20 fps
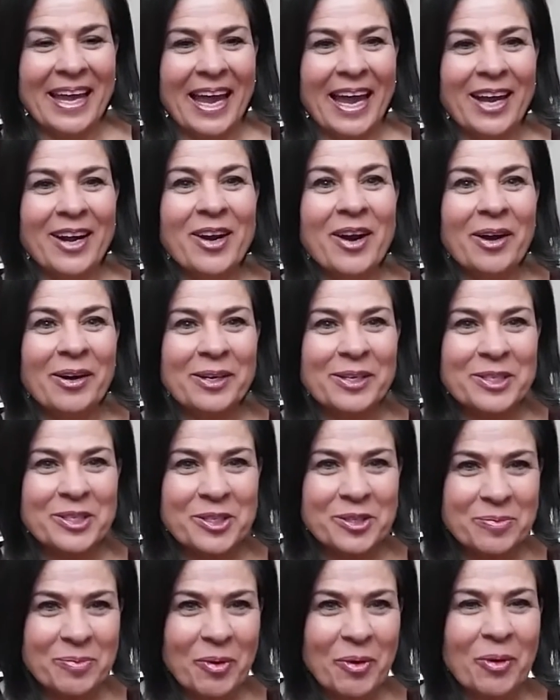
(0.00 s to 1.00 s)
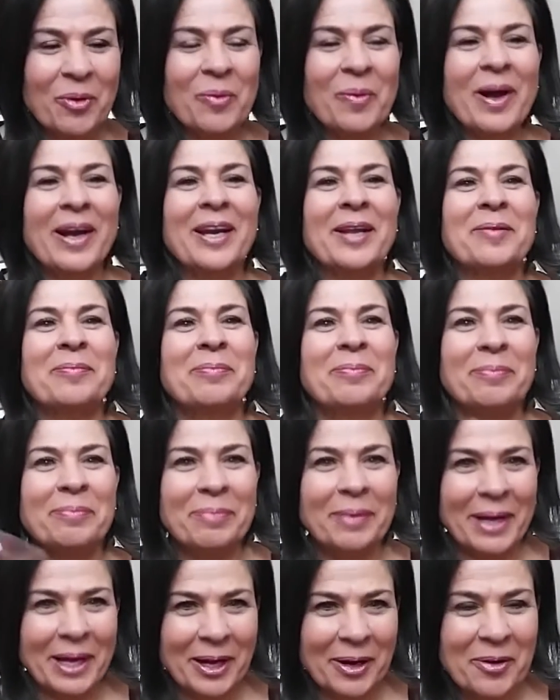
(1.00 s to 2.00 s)
And not a small one, a
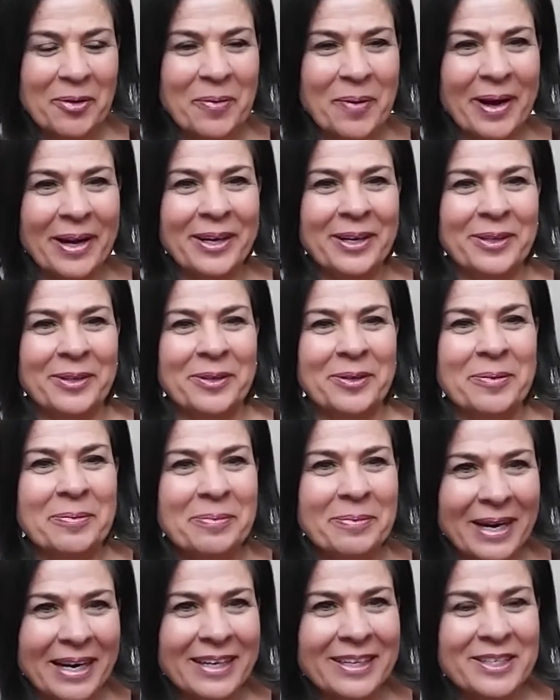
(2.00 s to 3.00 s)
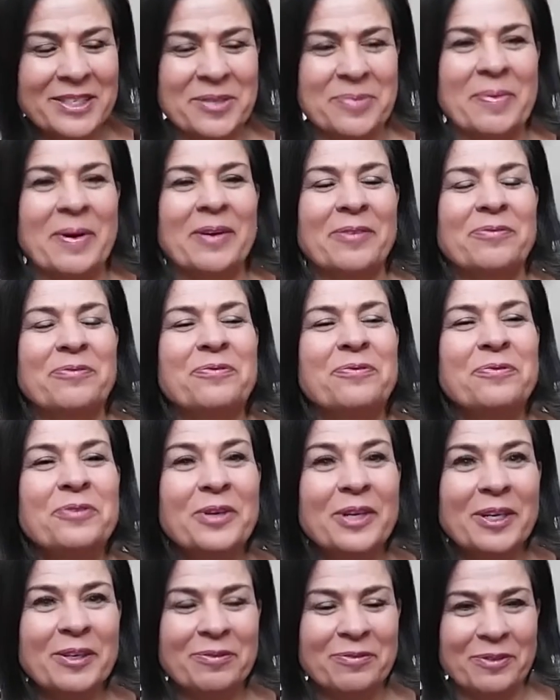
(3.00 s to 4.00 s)
big one, a humongous one,
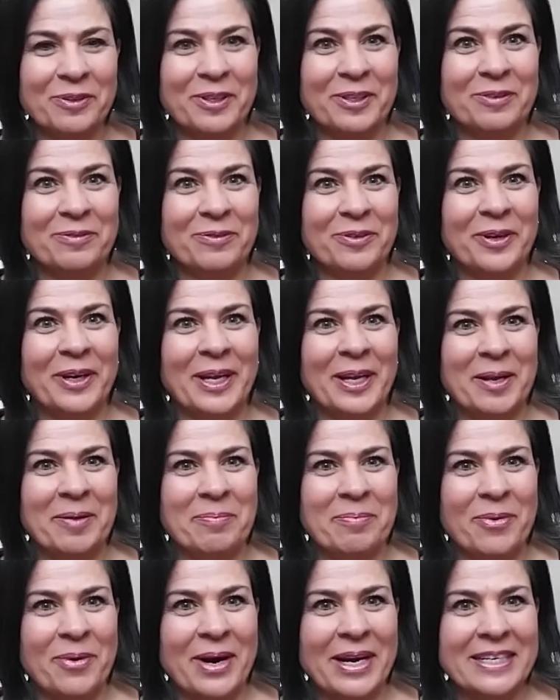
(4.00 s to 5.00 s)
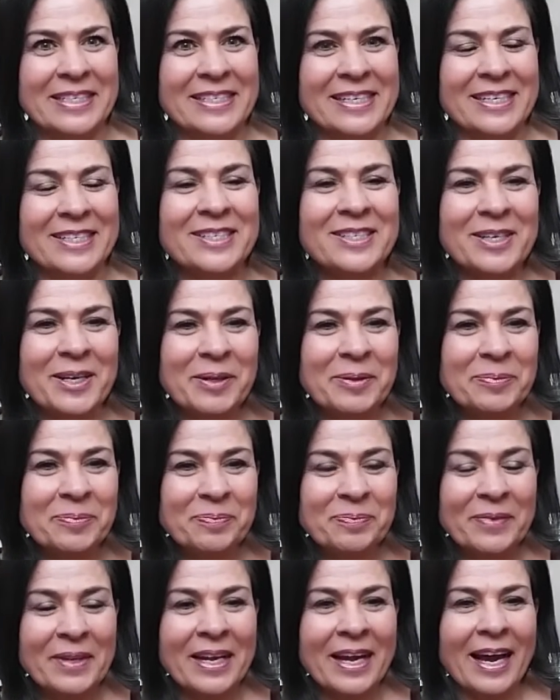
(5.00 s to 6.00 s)
fully embrace it. So
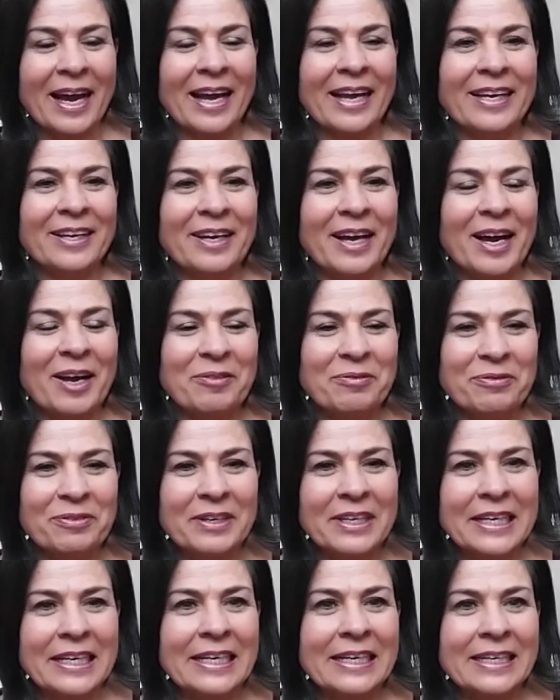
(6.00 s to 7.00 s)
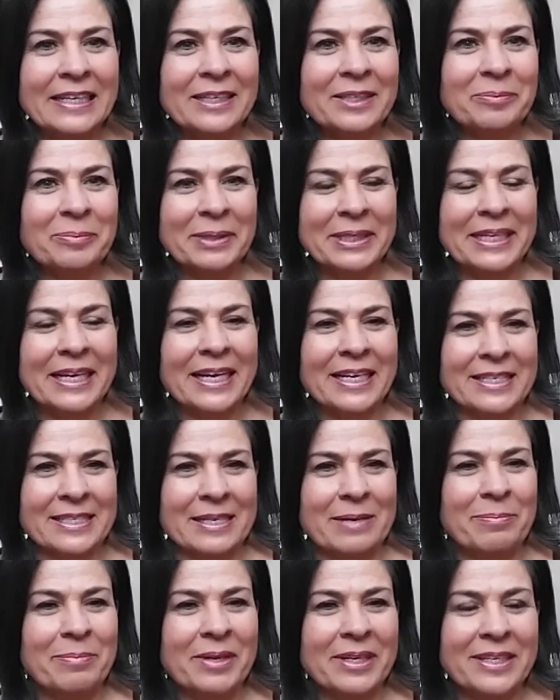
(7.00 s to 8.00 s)
I feel a little bit like
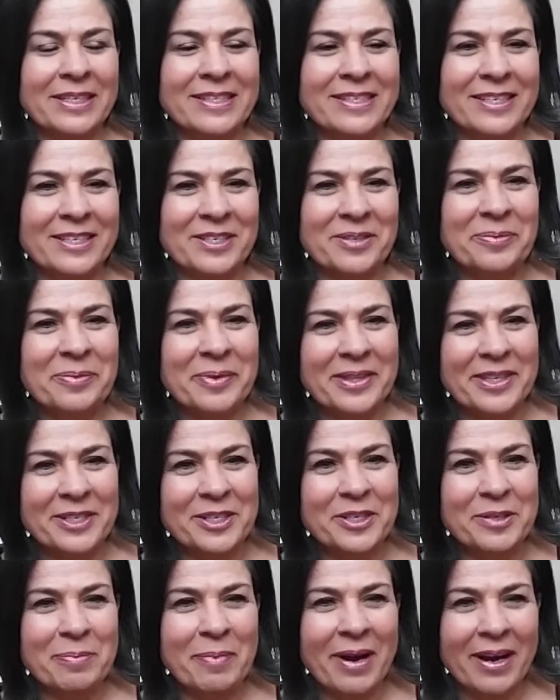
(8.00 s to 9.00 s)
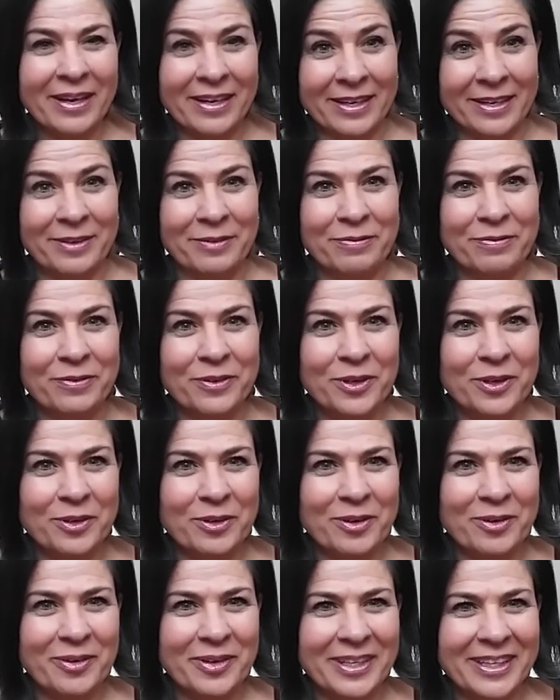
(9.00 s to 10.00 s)
somebody sitting with a smile at a
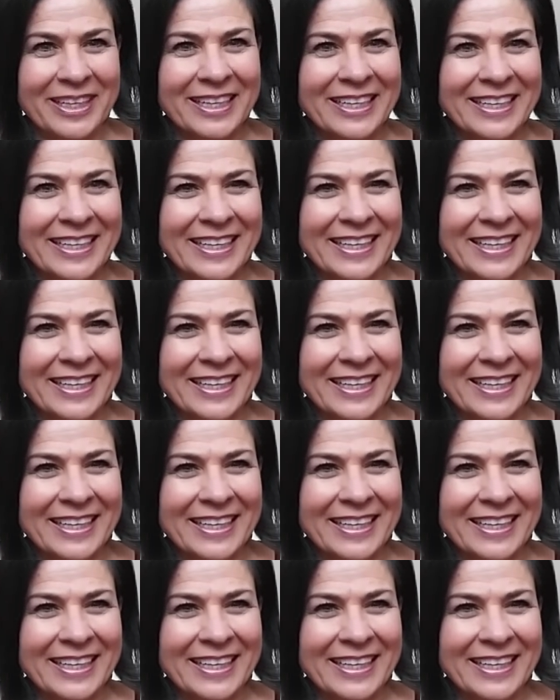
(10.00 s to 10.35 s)
funeral.